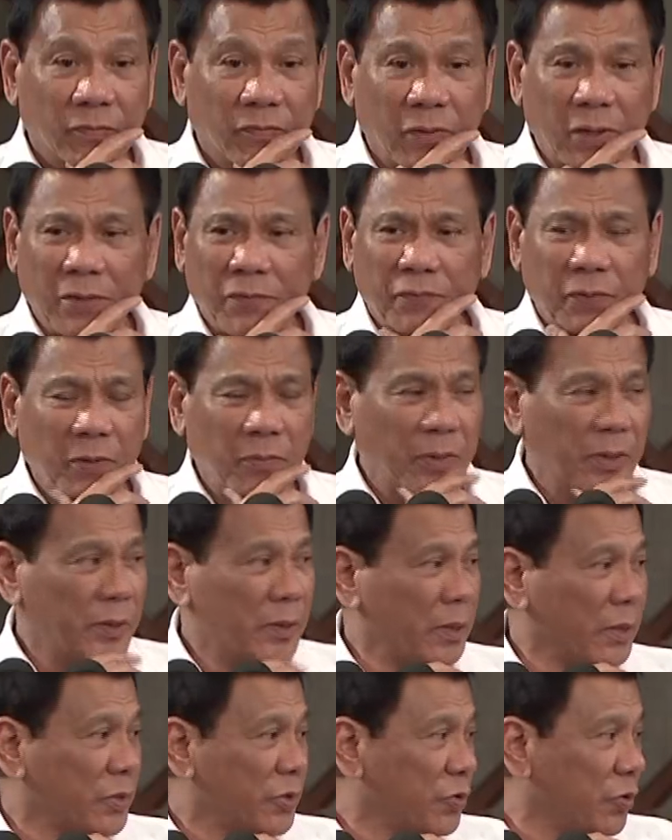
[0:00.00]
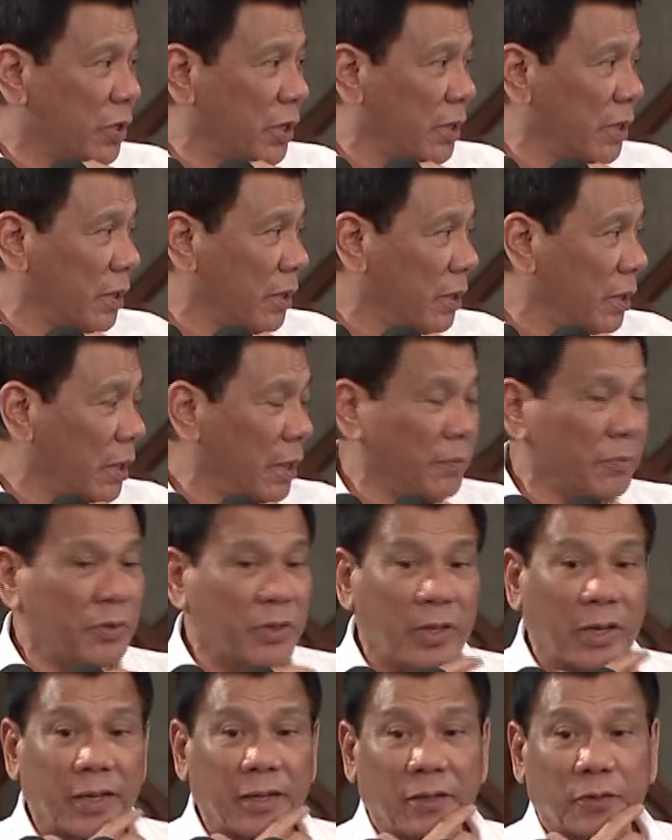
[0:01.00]
Far from it, actually. I'm
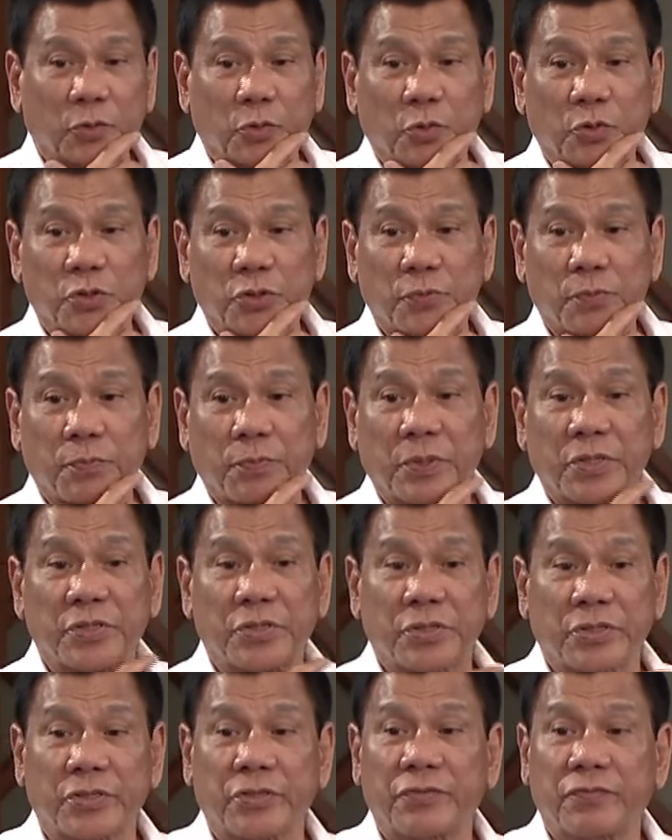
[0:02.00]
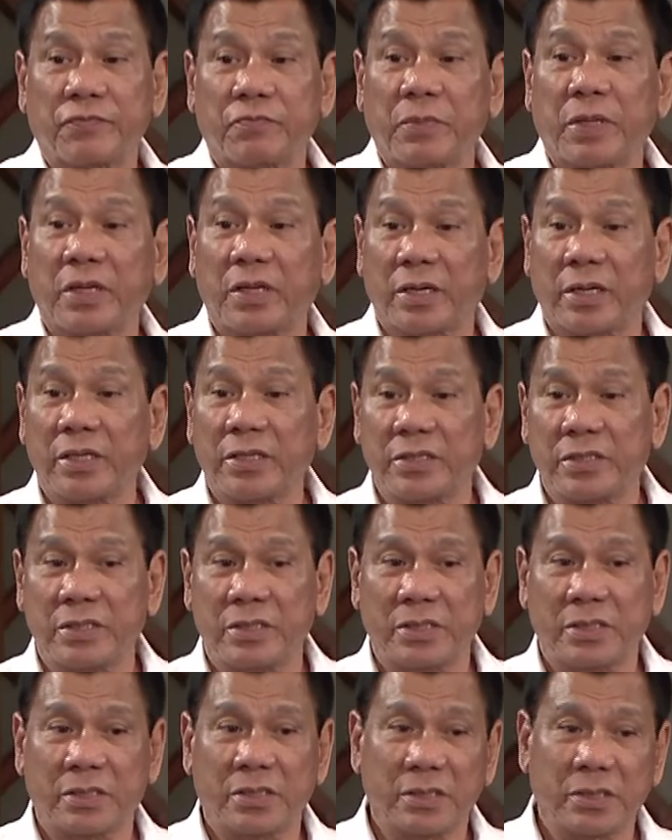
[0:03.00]
trying to preserve my
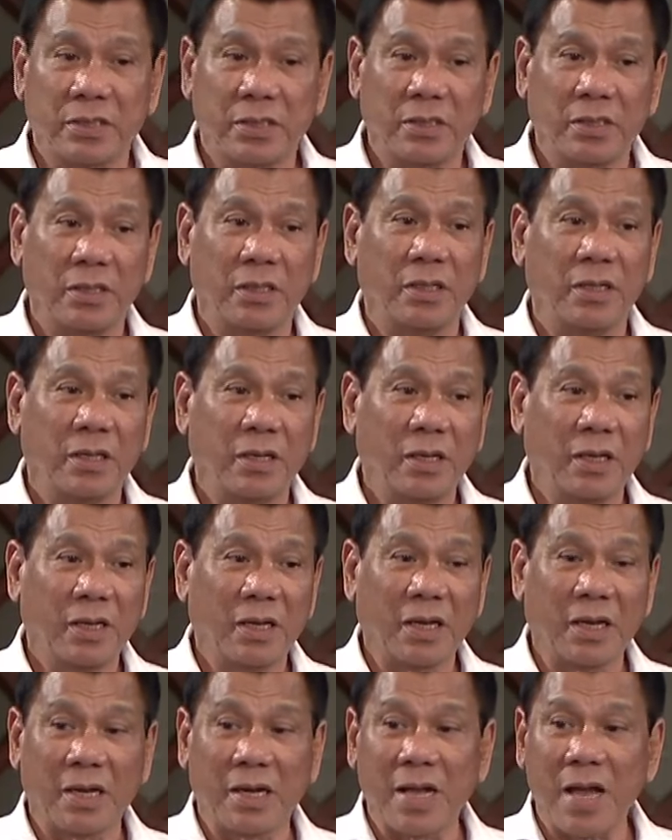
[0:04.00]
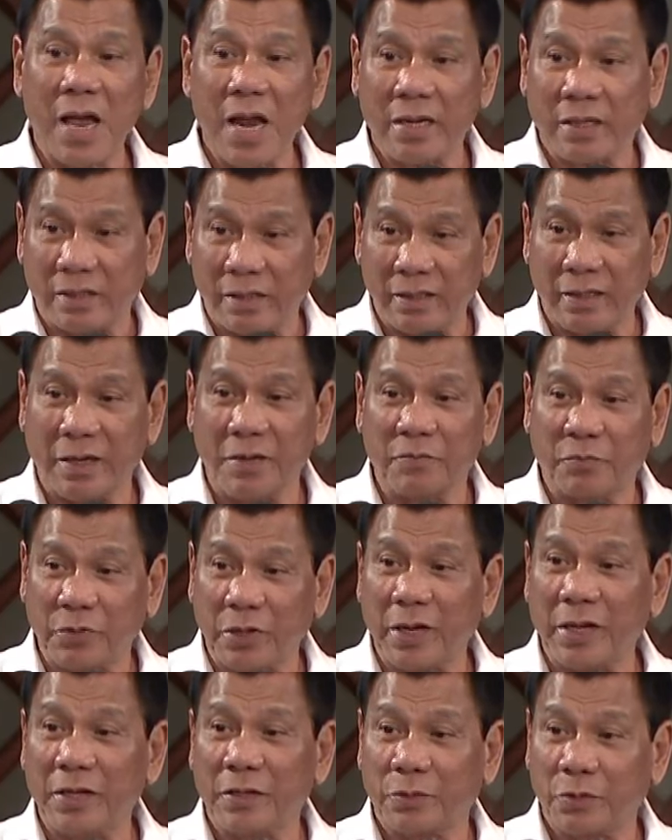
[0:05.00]
race. God, I'm
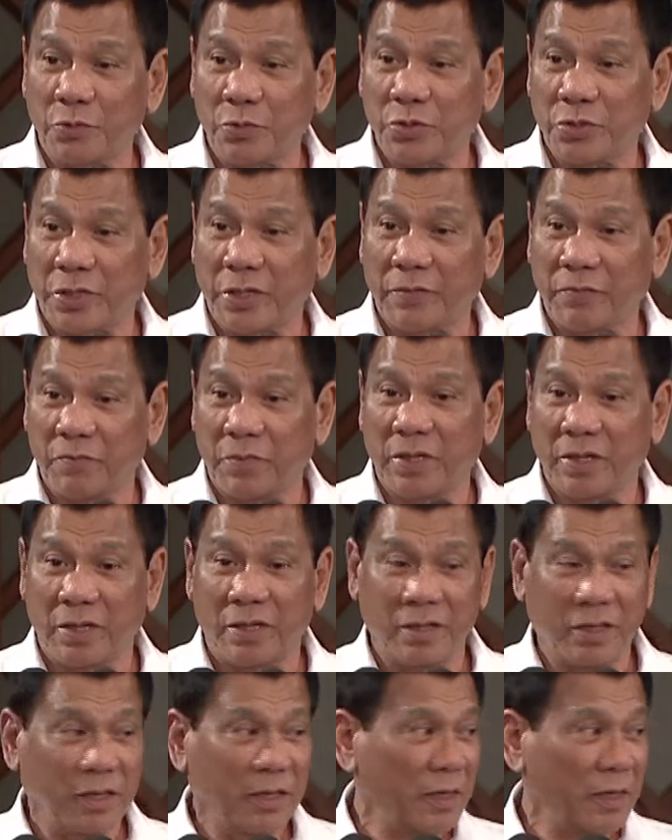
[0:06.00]
trying to save my...